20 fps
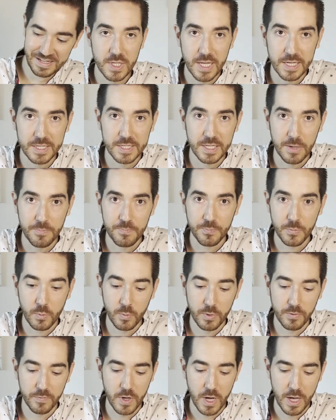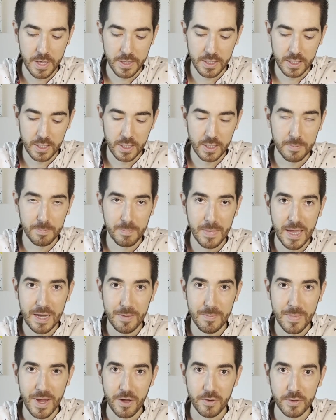Next up, we've got the
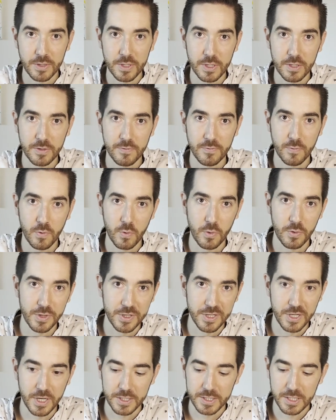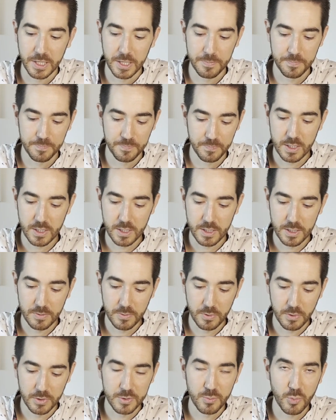main mount for the duct tape. Uh,
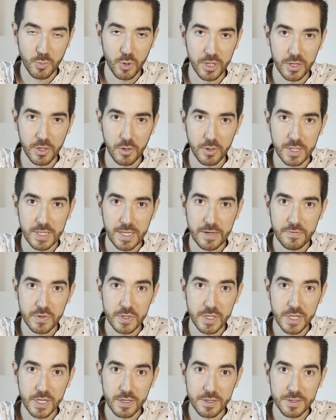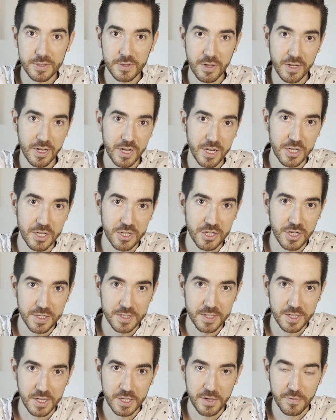a little spring-loaded lever in here so that
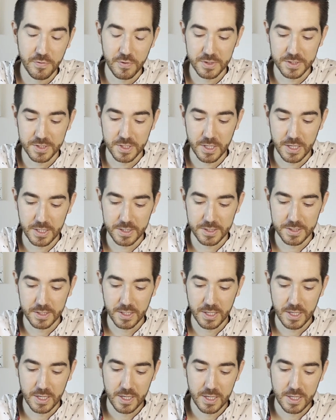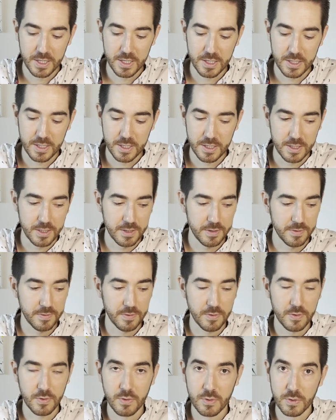adjust to different size uh,
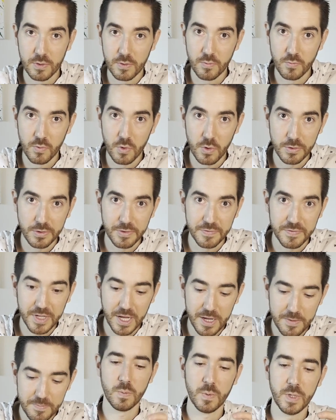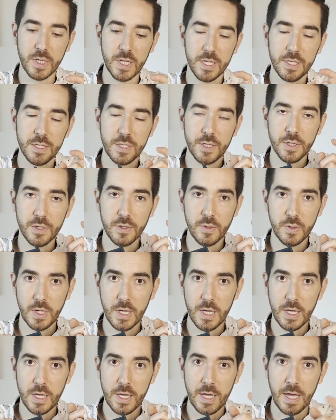rolls of tape. We need to
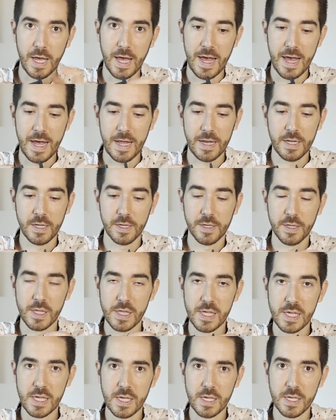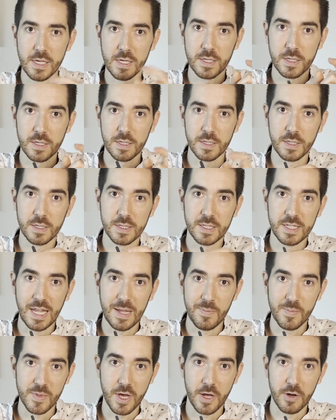add the
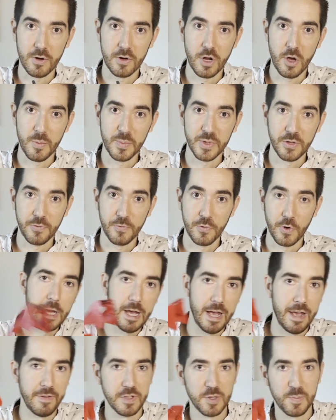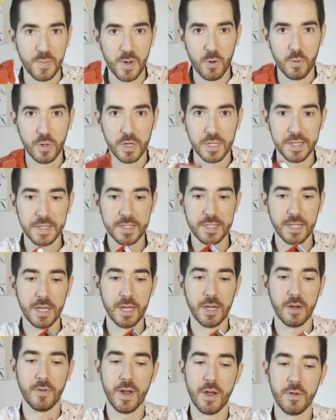tape cutter up at the front. I have a spare one of these
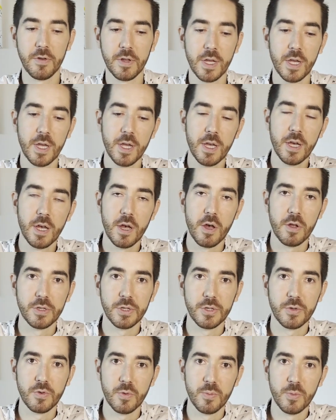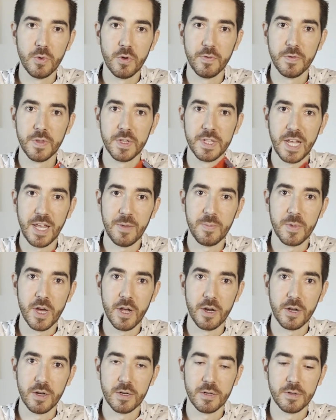lying around. I'll just remove the tape
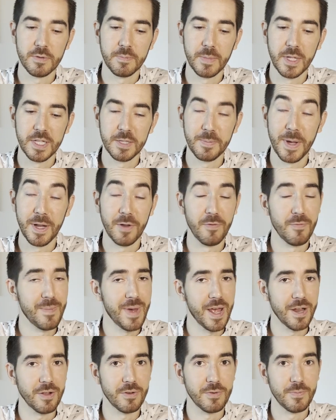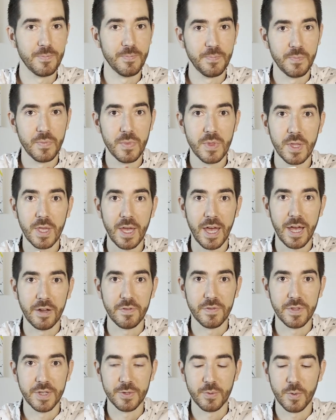cutter that's made of metal out
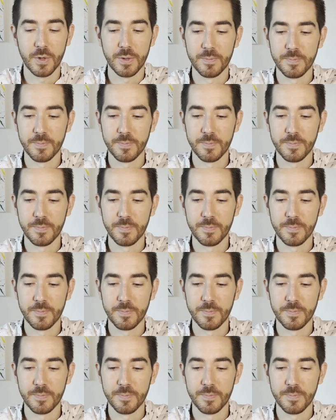of this one.